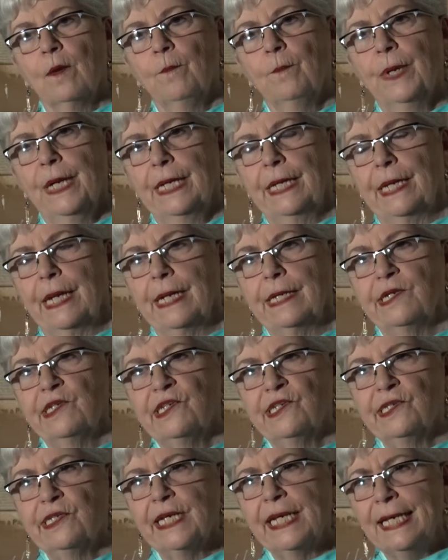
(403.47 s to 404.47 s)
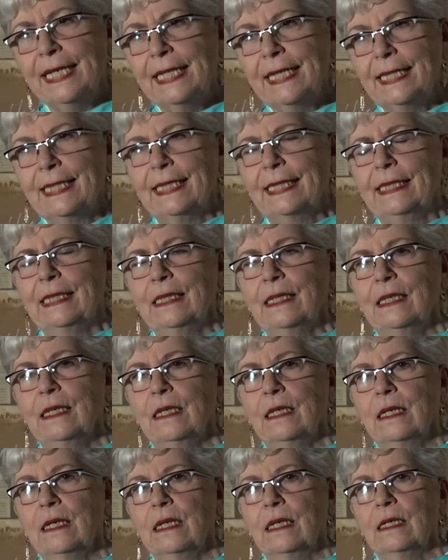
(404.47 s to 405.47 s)
but seeing
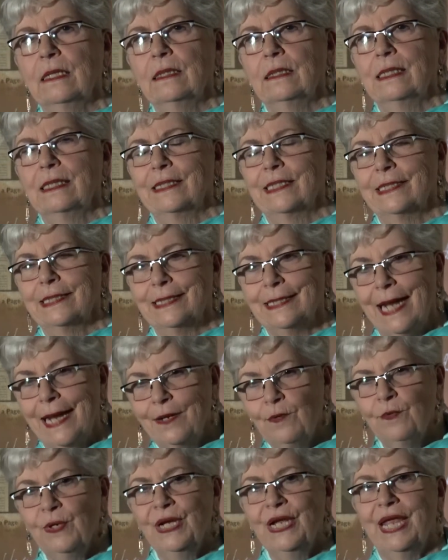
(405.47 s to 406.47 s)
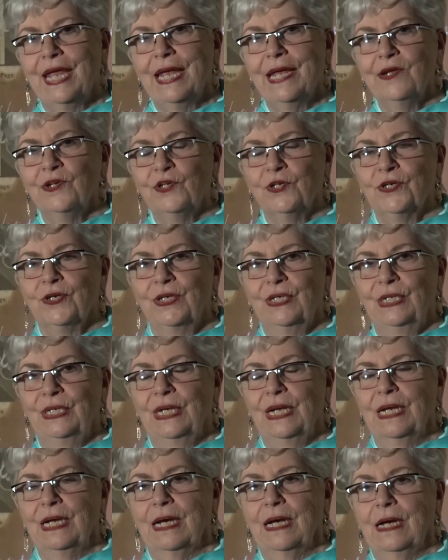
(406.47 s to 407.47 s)
the
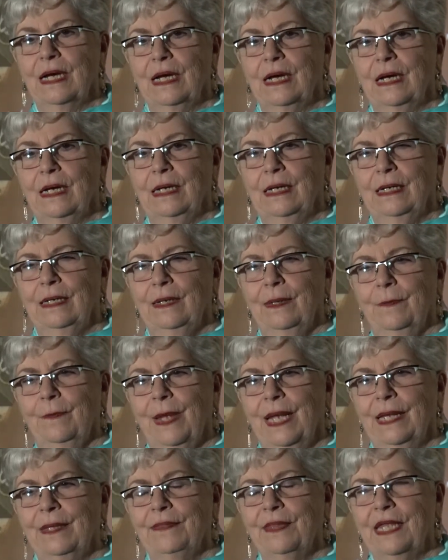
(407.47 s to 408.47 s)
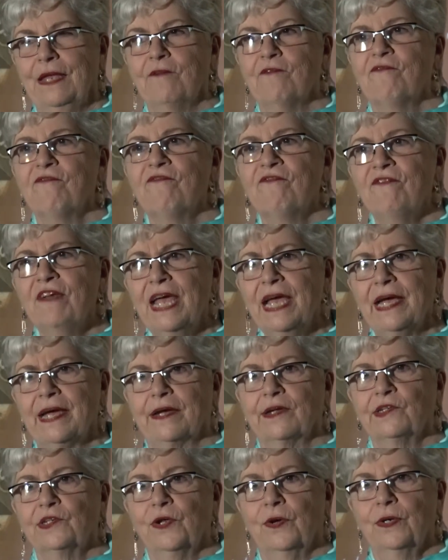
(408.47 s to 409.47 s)
segregation um, and the
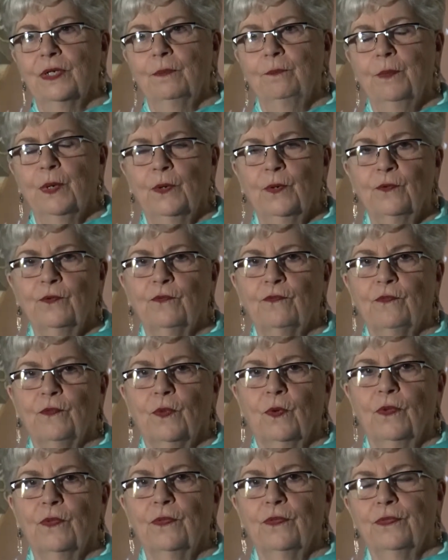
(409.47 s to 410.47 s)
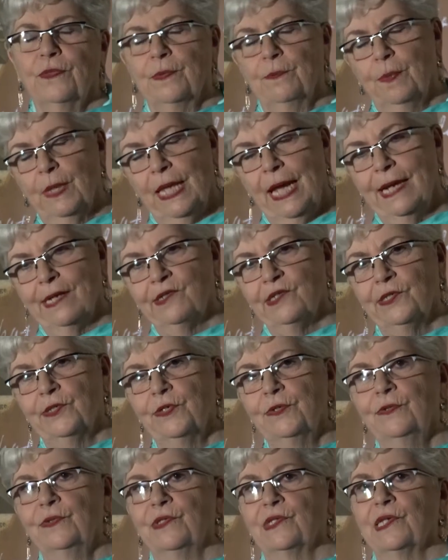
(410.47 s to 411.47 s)
effect on both the black
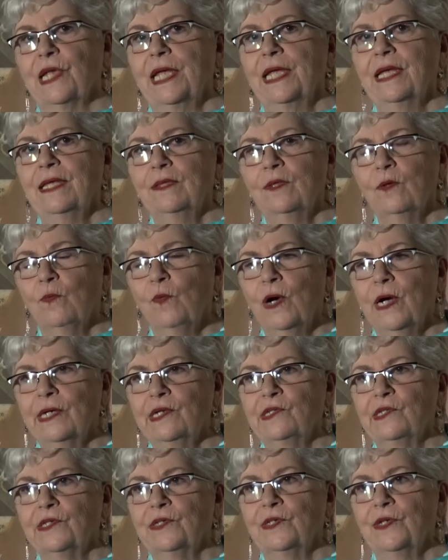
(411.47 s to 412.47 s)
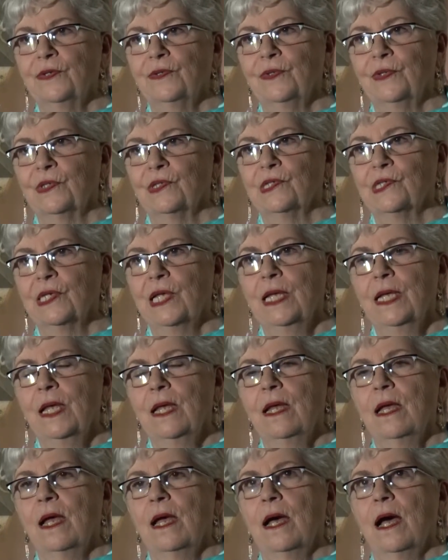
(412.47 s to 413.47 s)
students and the white students
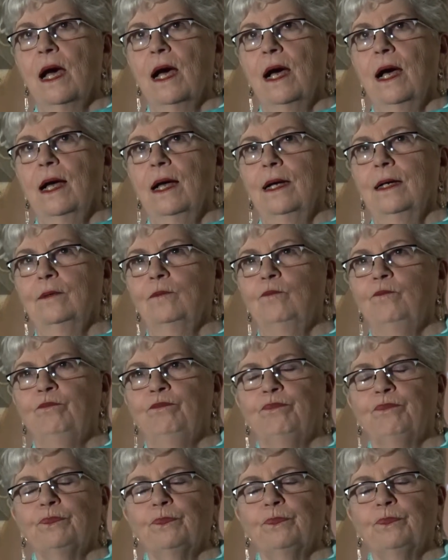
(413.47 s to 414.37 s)
um,